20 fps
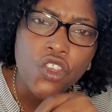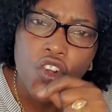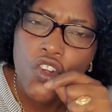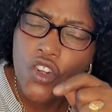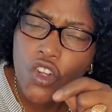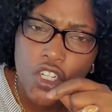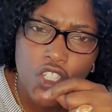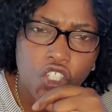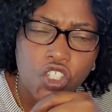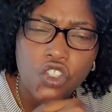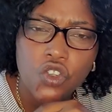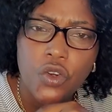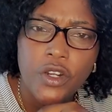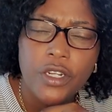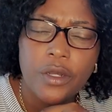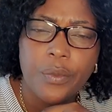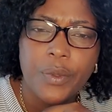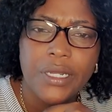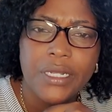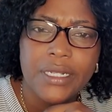not showing
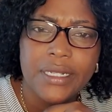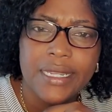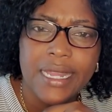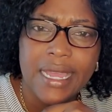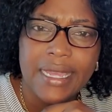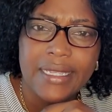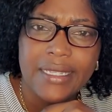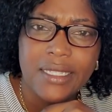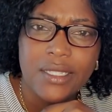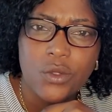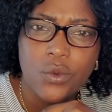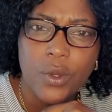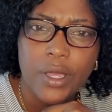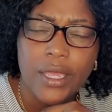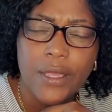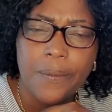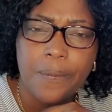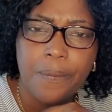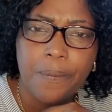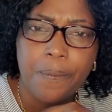up in a nice way,
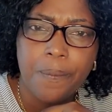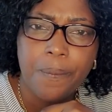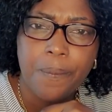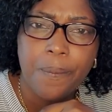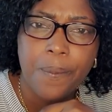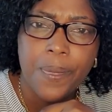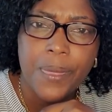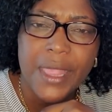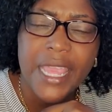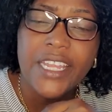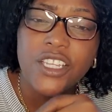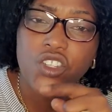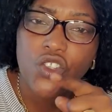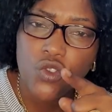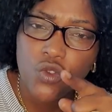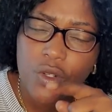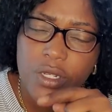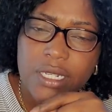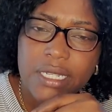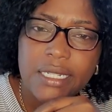and
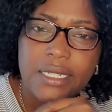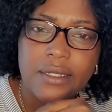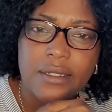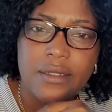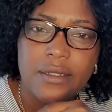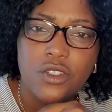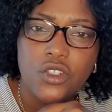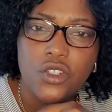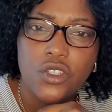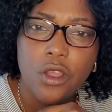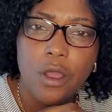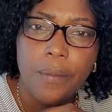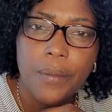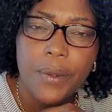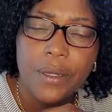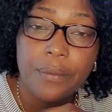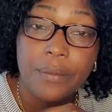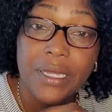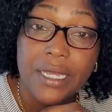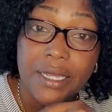you need to stop it,
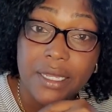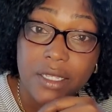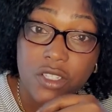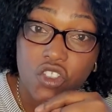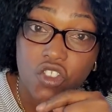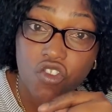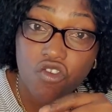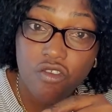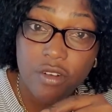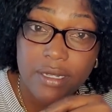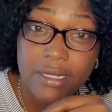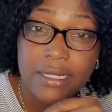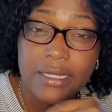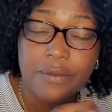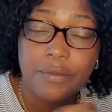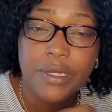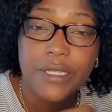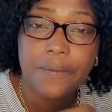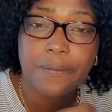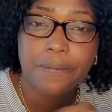because trust
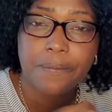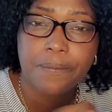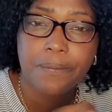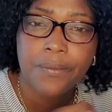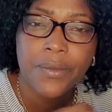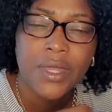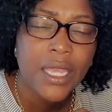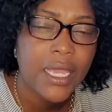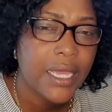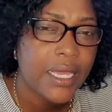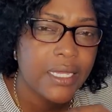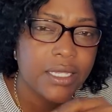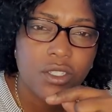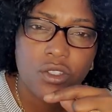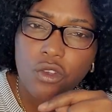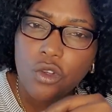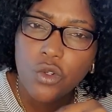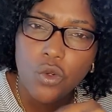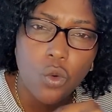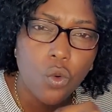me, it's
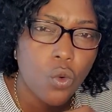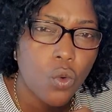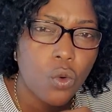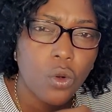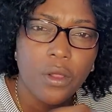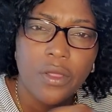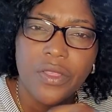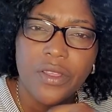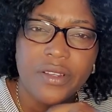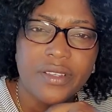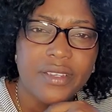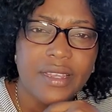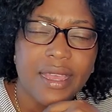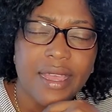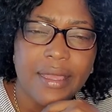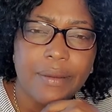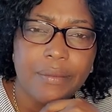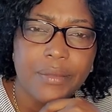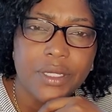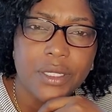not all the
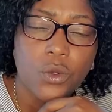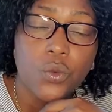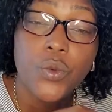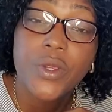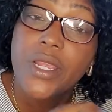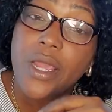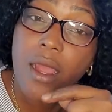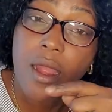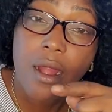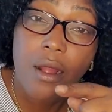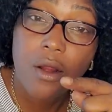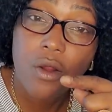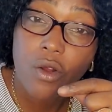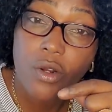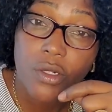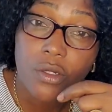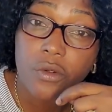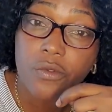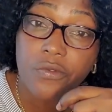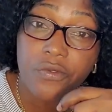times we are
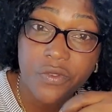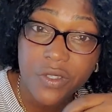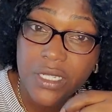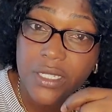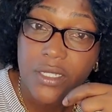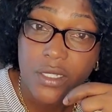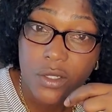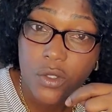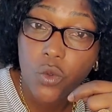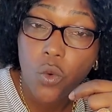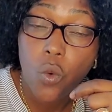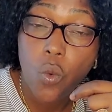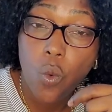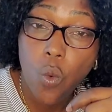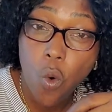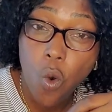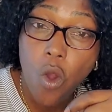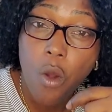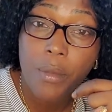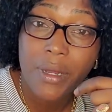gonna feel so
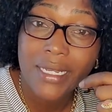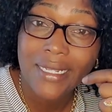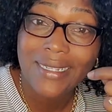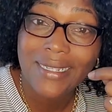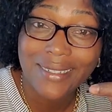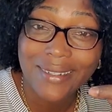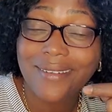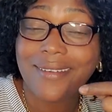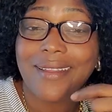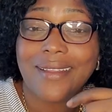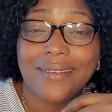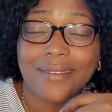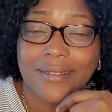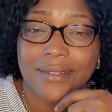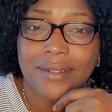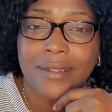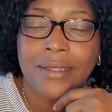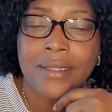warm and lenient.